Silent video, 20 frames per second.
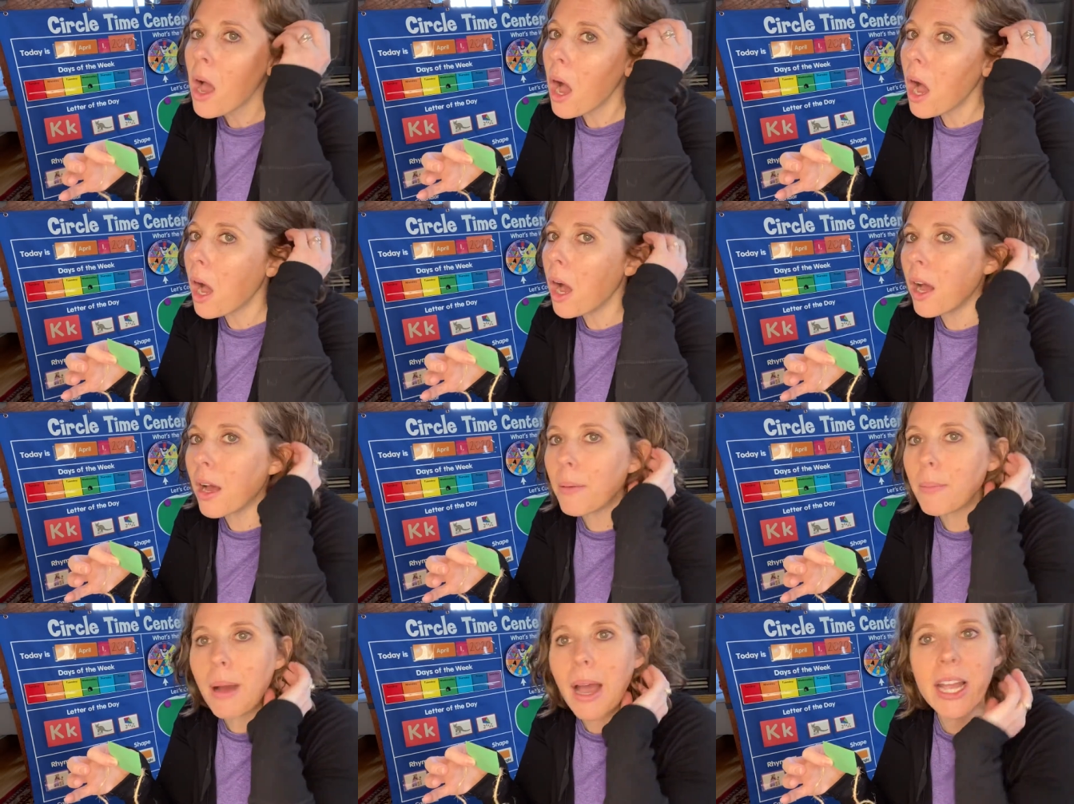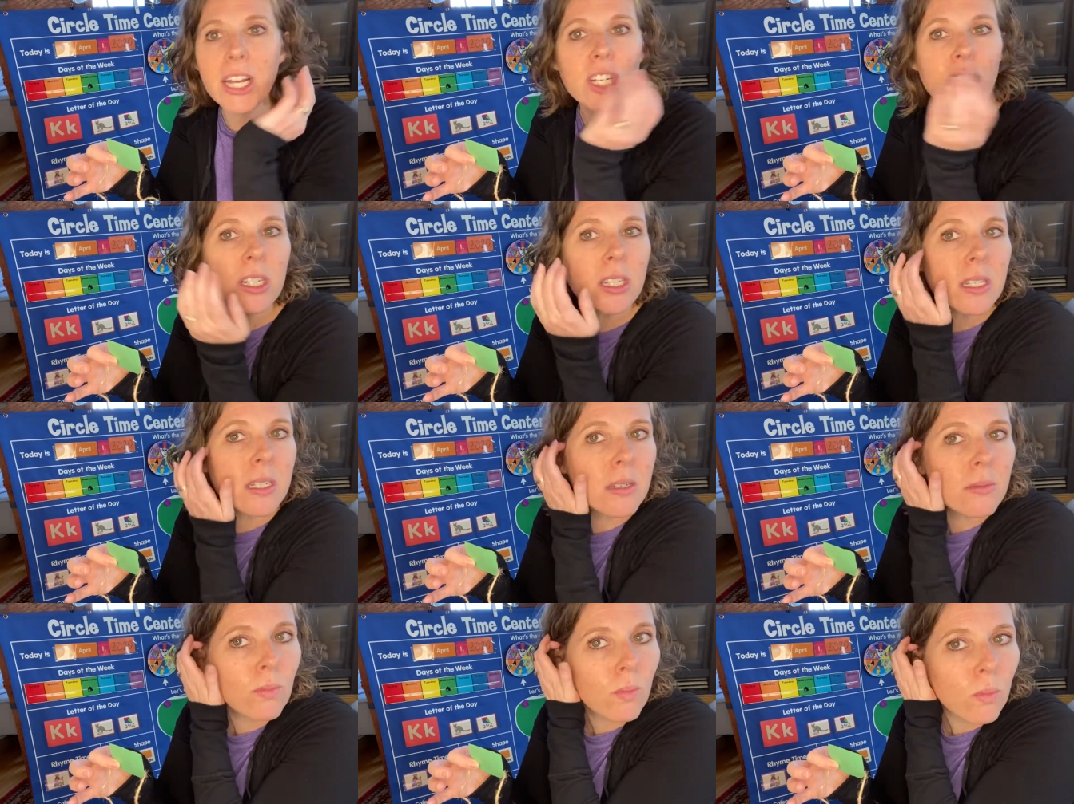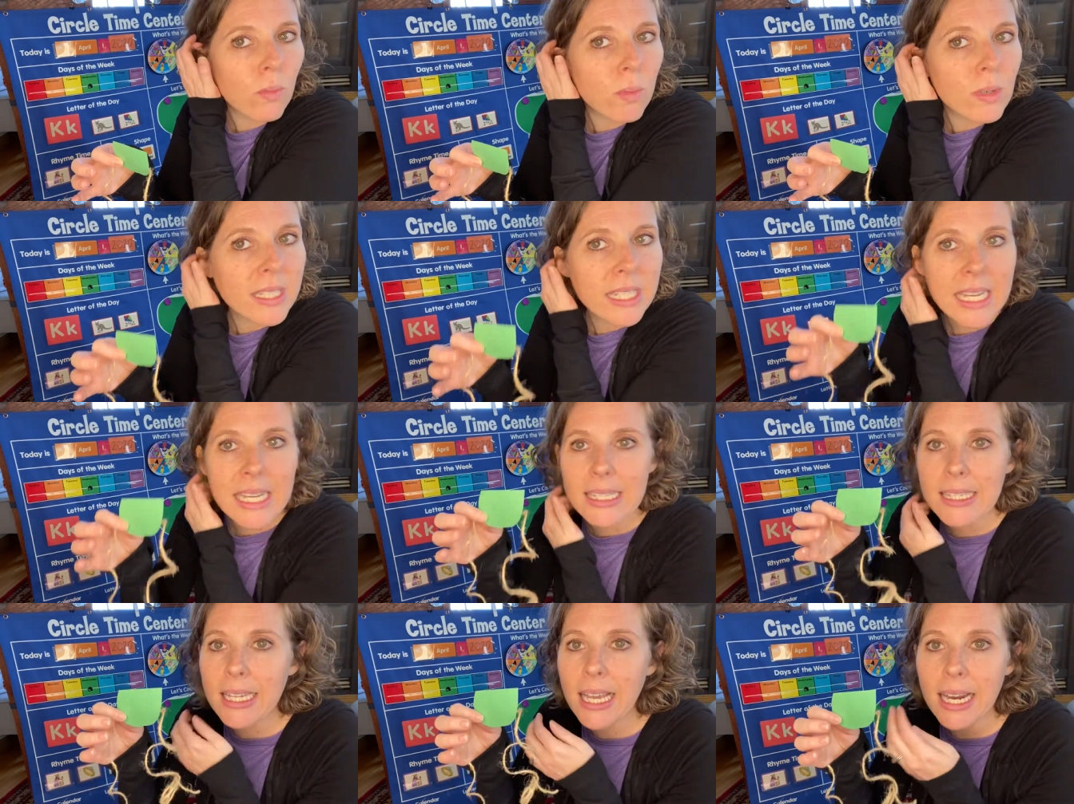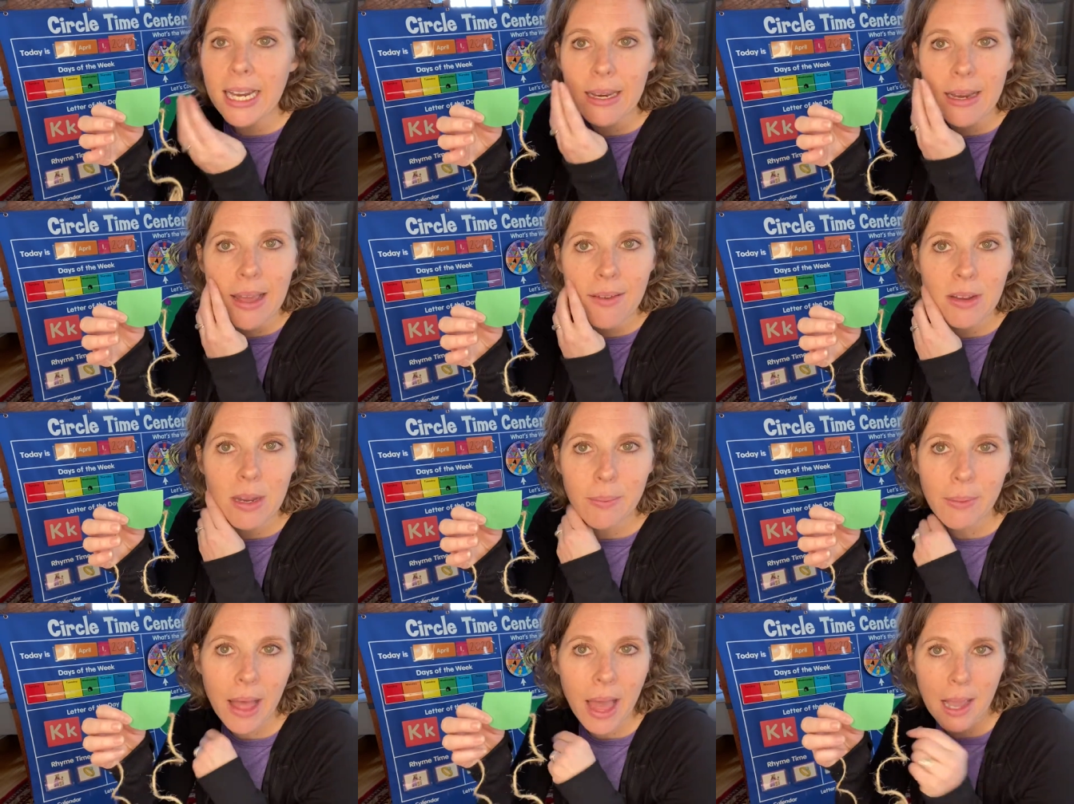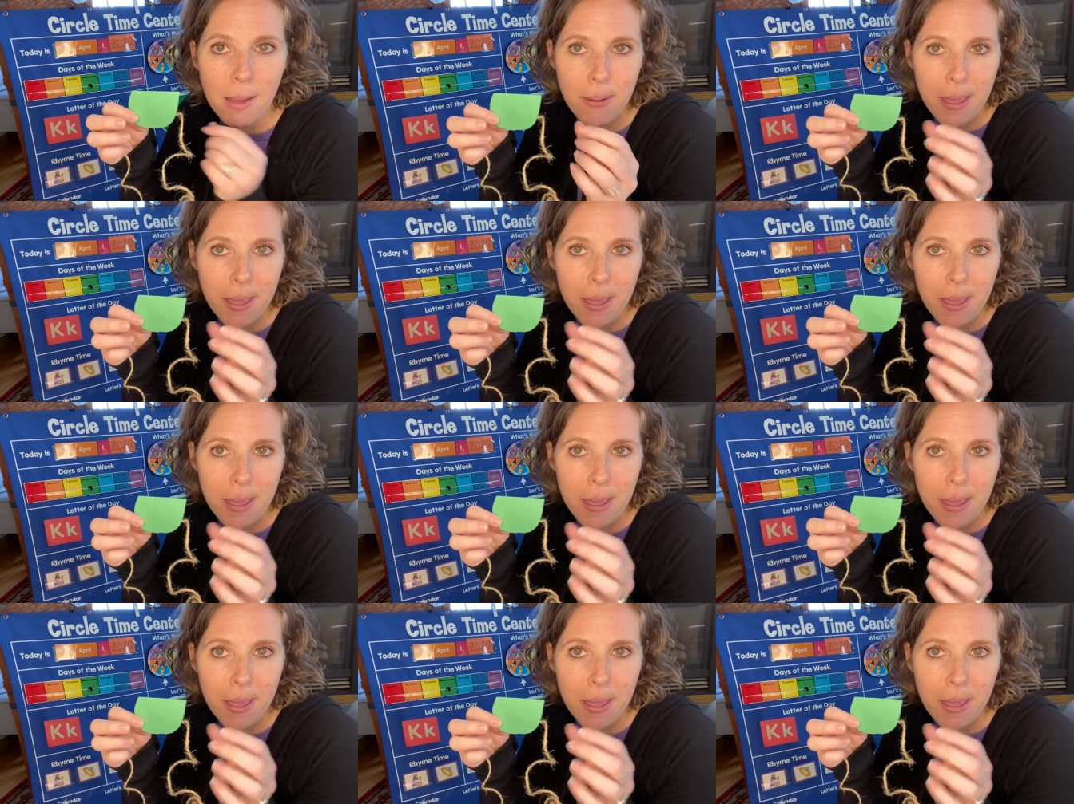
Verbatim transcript: Um, I just was easy. I didn't have any black